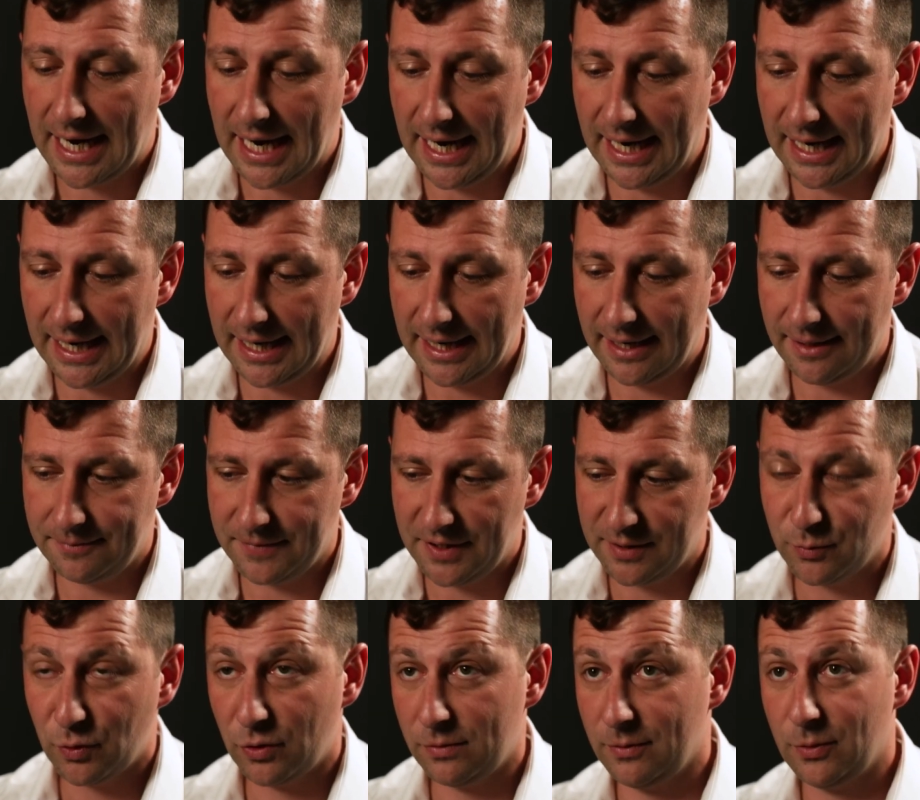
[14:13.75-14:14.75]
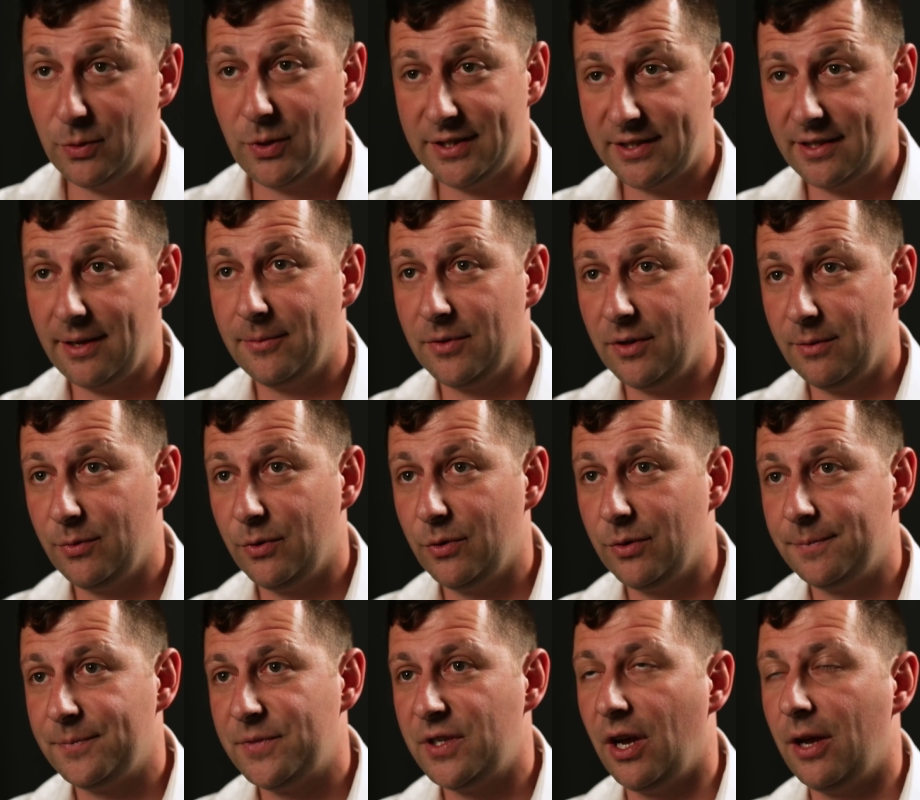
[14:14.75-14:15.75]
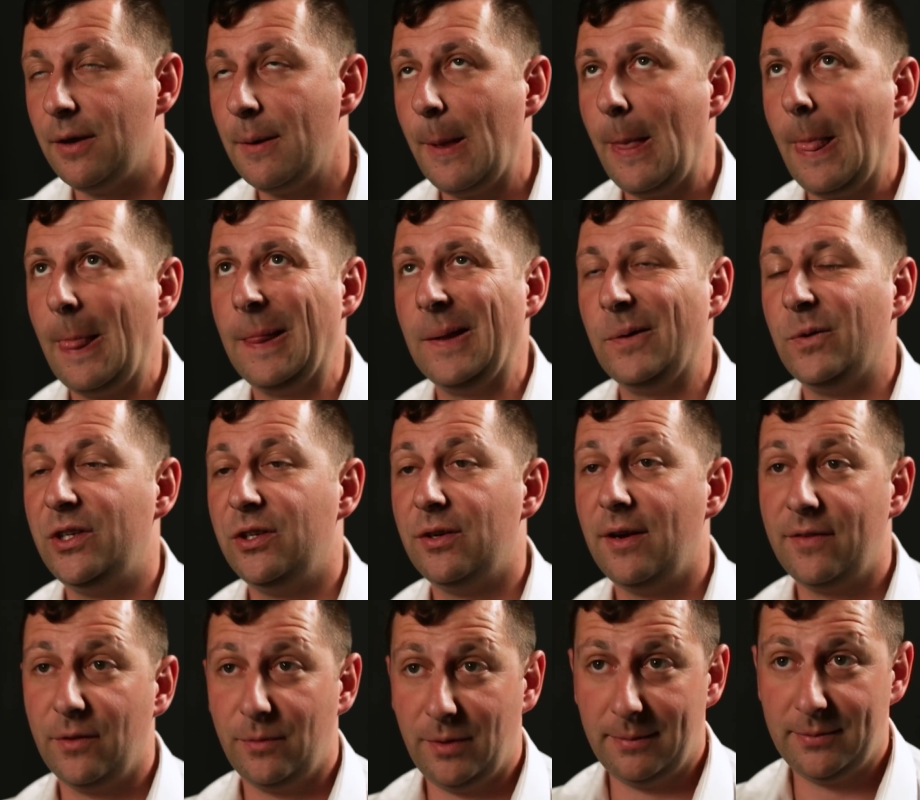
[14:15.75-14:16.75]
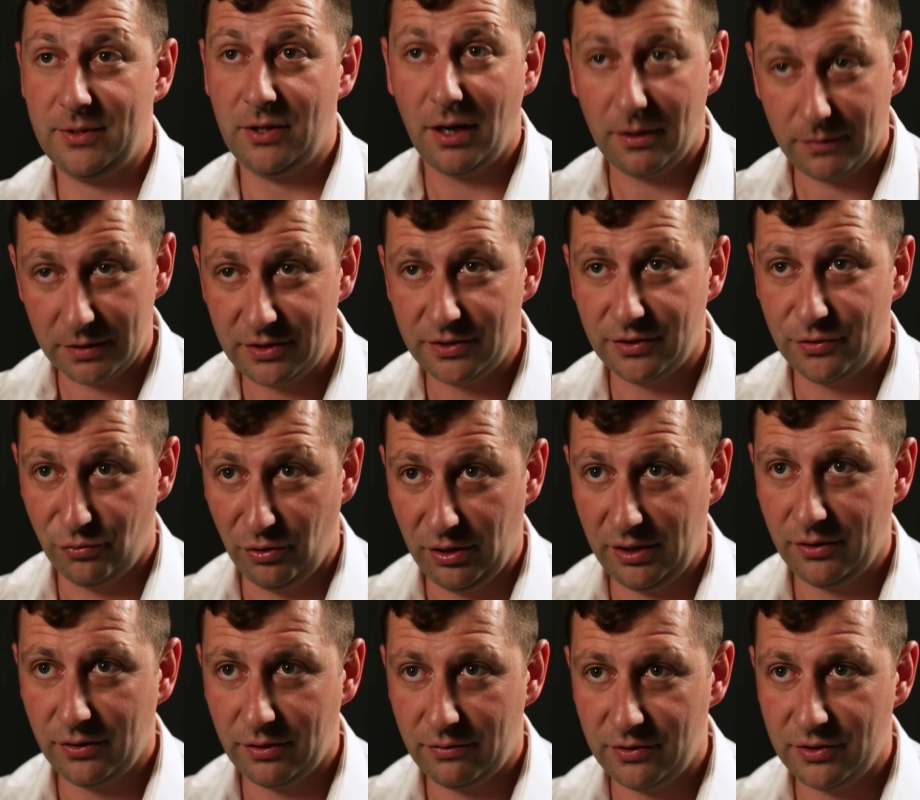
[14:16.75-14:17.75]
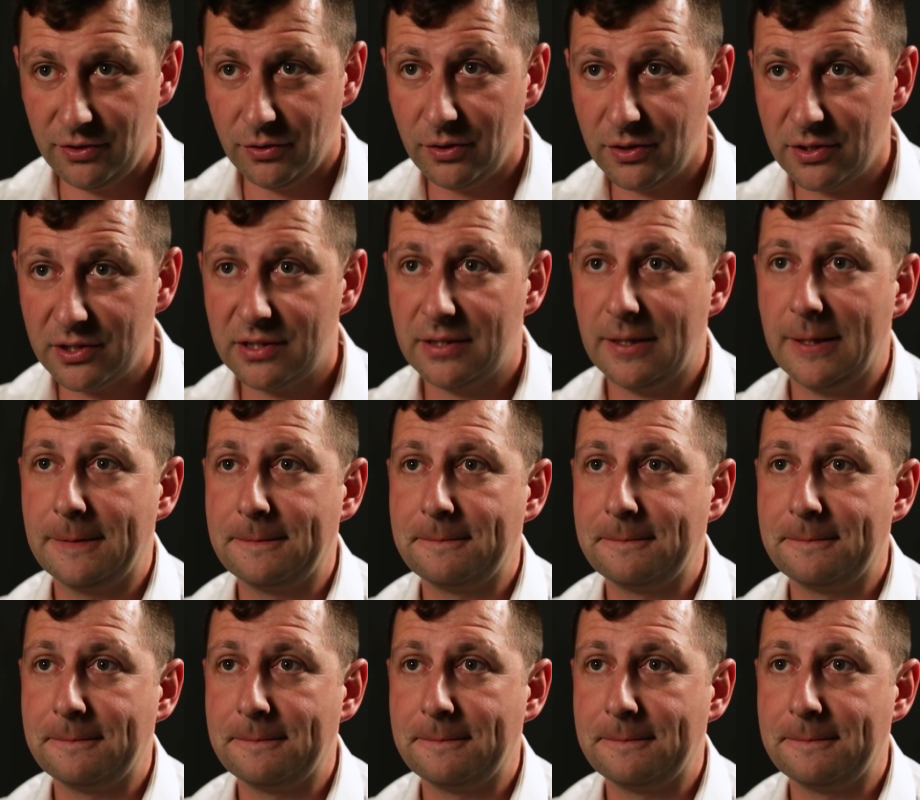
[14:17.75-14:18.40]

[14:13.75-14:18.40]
There's more and more guys coming on board. So we do have the website, which is a really good resource.